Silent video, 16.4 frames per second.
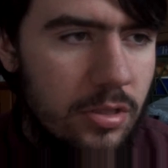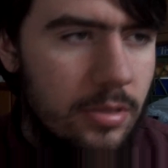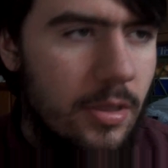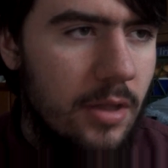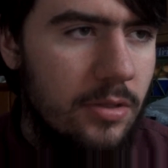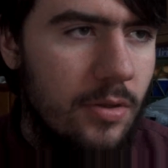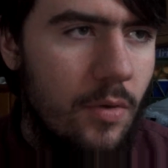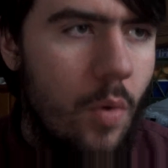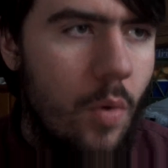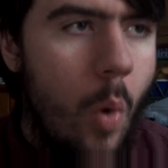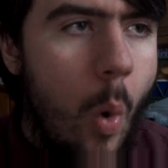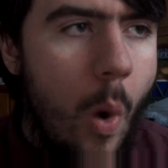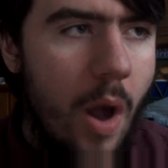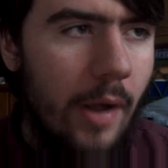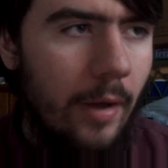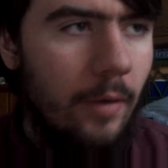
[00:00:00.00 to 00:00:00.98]
there's a
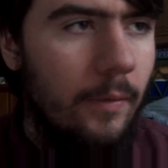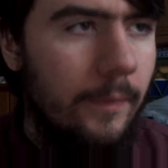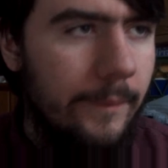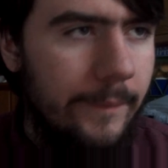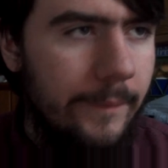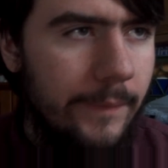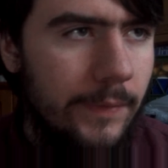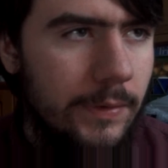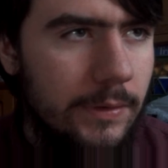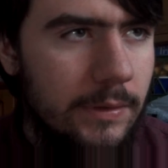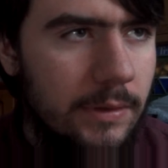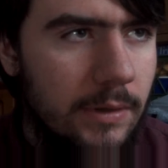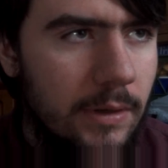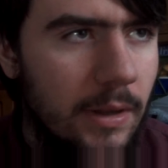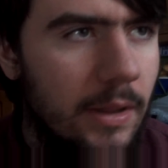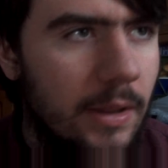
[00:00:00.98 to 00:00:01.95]
coil
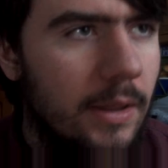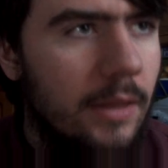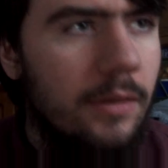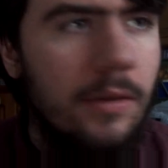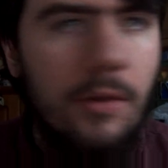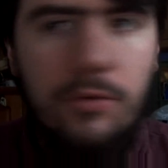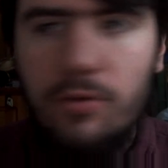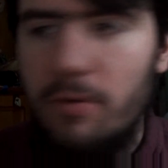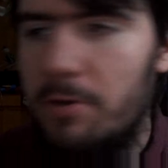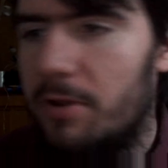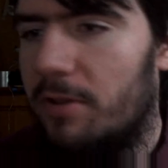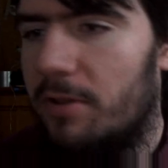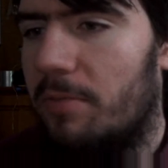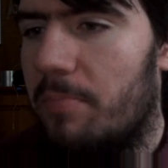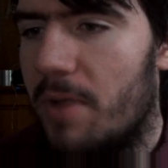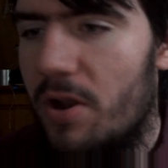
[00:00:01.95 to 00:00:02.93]
in the
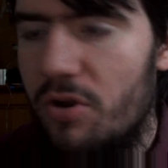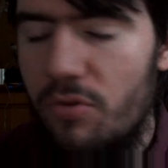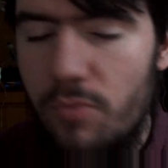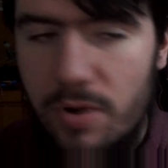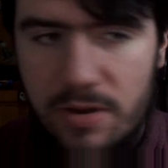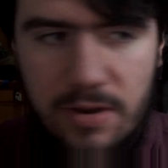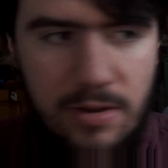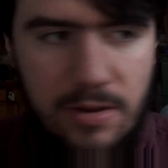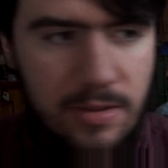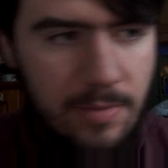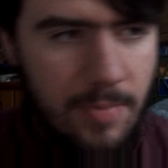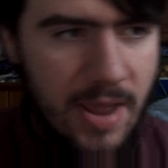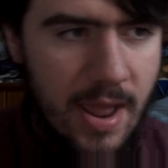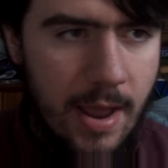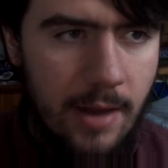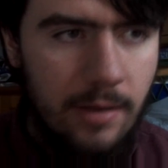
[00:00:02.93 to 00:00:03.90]
transmitter, which is the
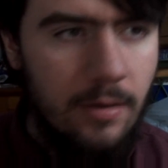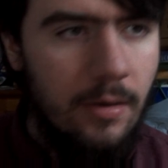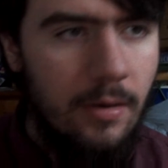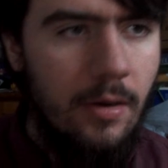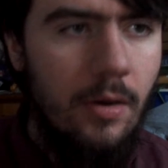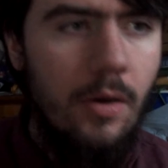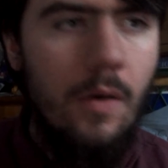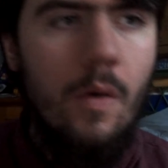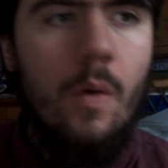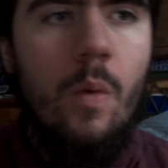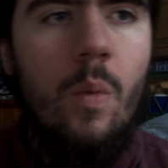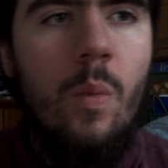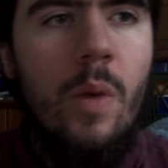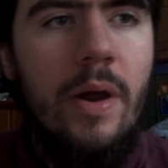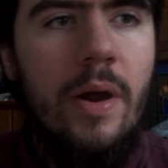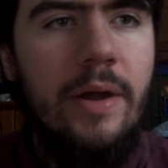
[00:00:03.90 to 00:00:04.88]
pad,
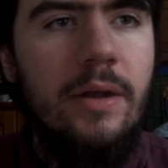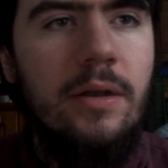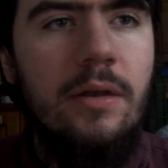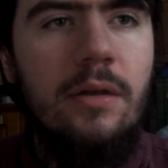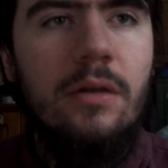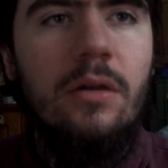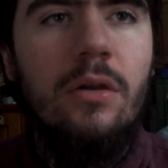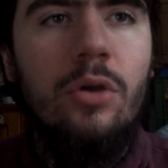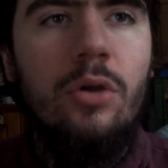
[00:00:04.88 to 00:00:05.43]
which